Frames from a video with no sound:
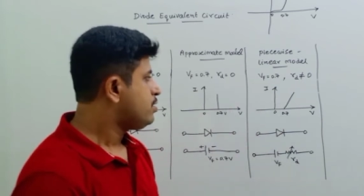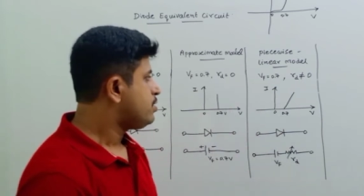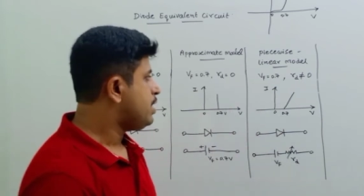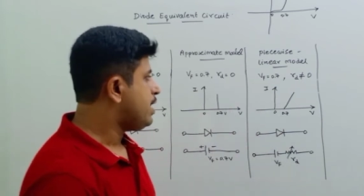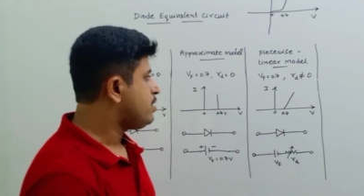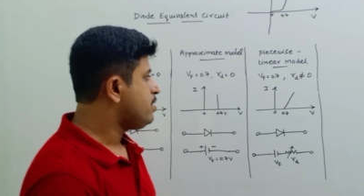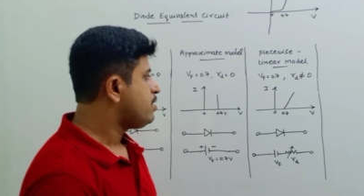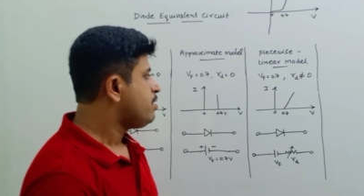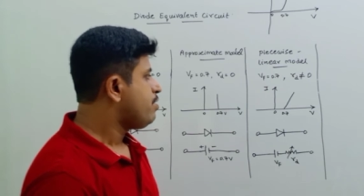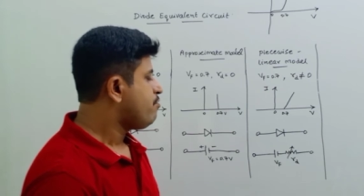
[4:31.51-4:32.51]
then
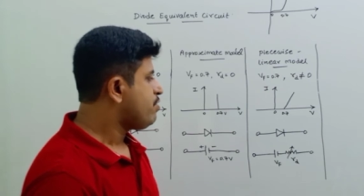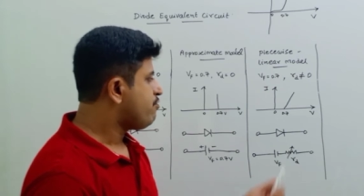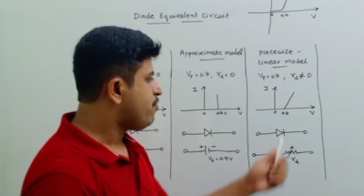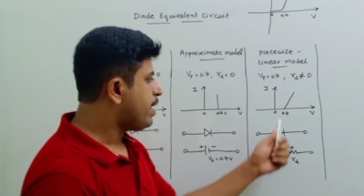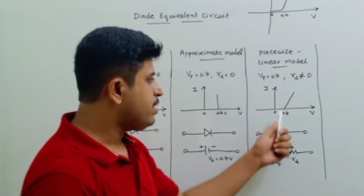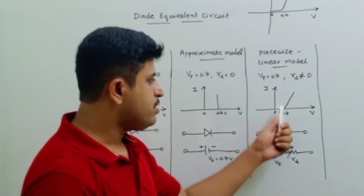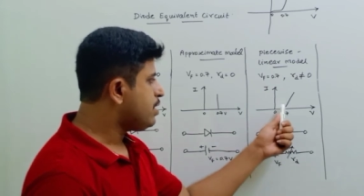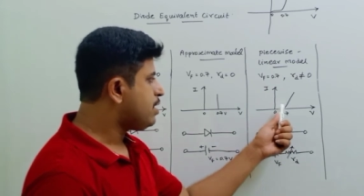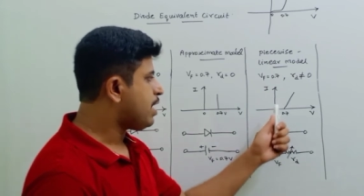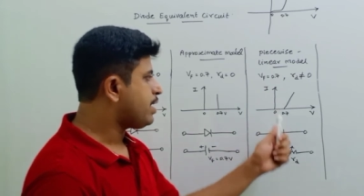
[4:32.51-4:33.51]
we find the
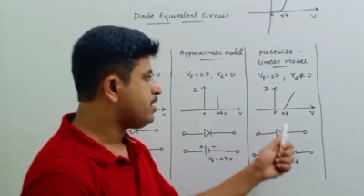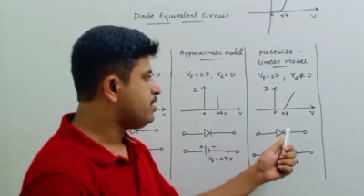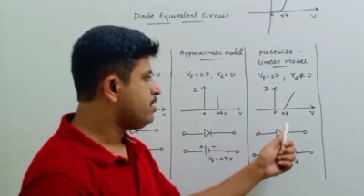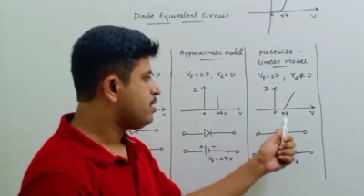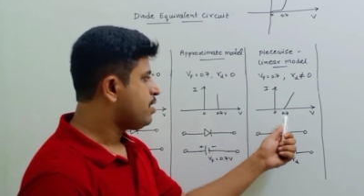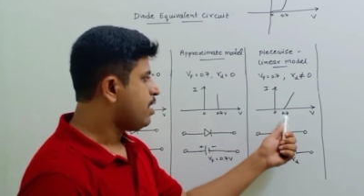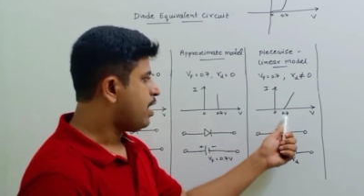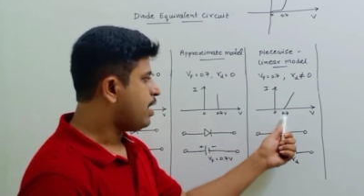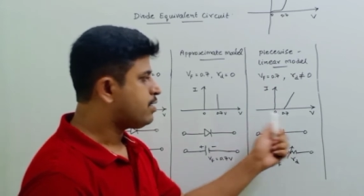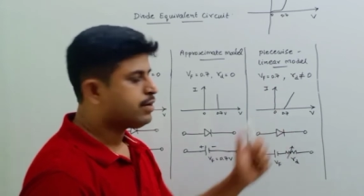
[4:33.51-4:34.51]
line
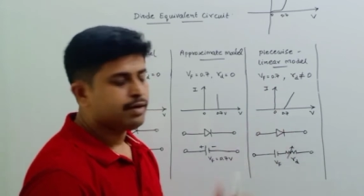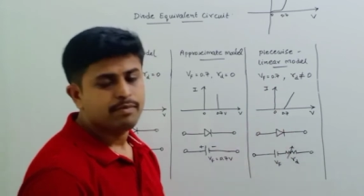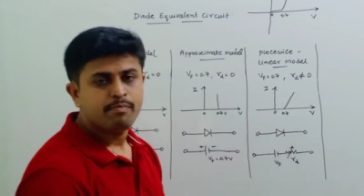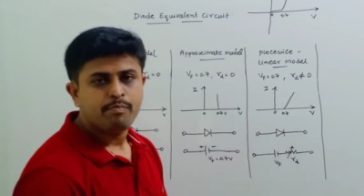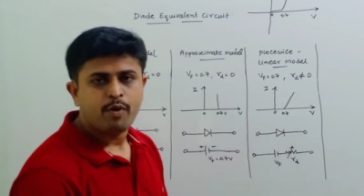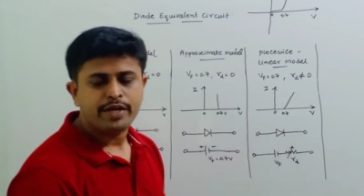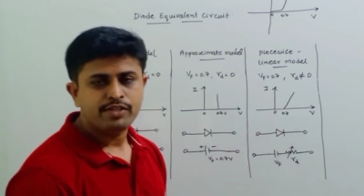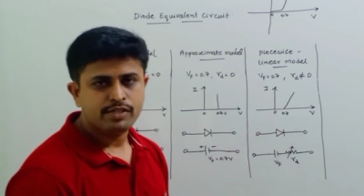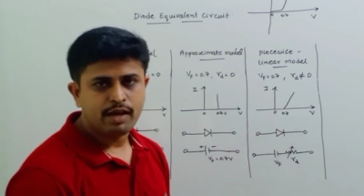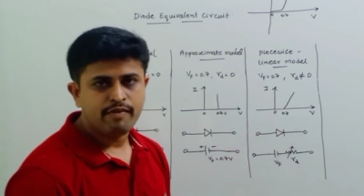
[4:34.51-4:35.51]
at
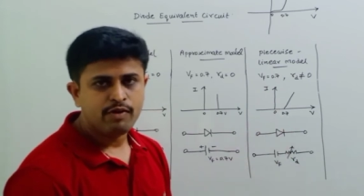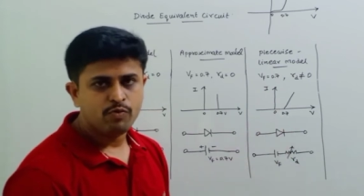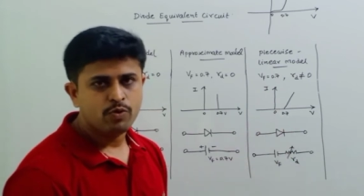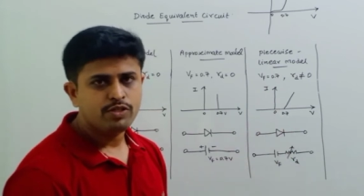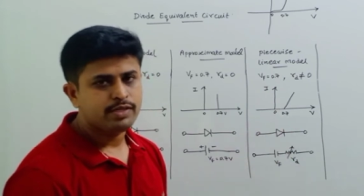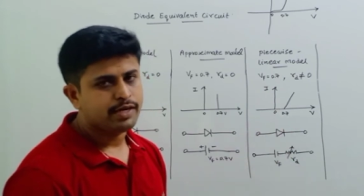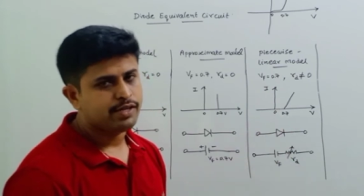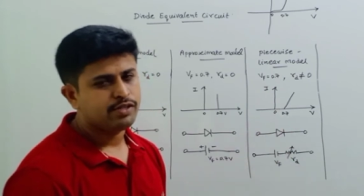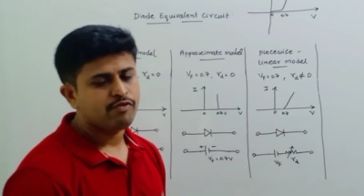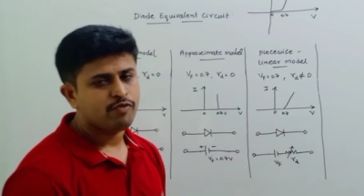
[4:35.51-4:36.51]
0.7 volts, that
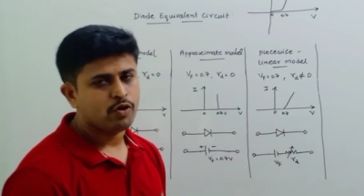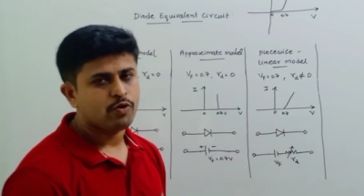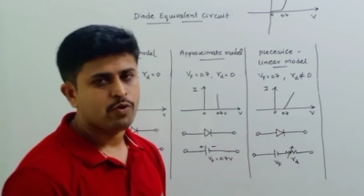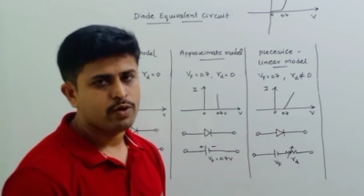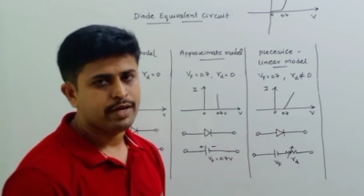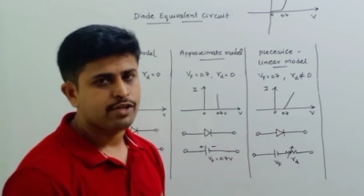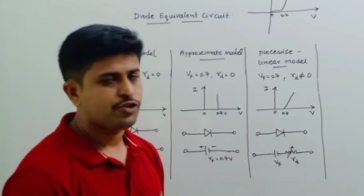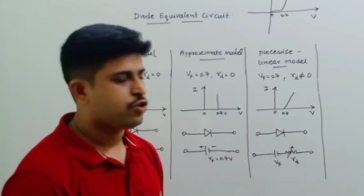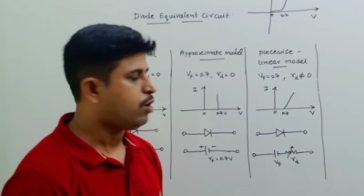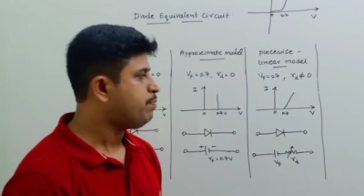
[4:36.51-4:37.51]
is the forward voltage
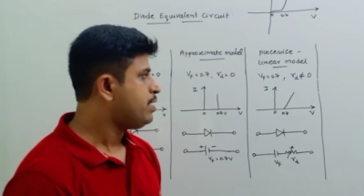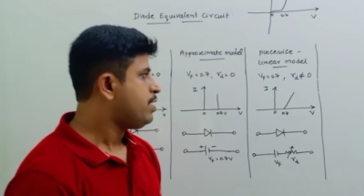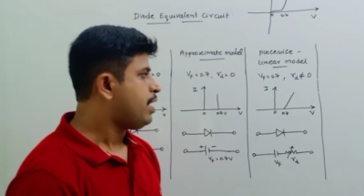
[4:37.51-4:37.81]
drop,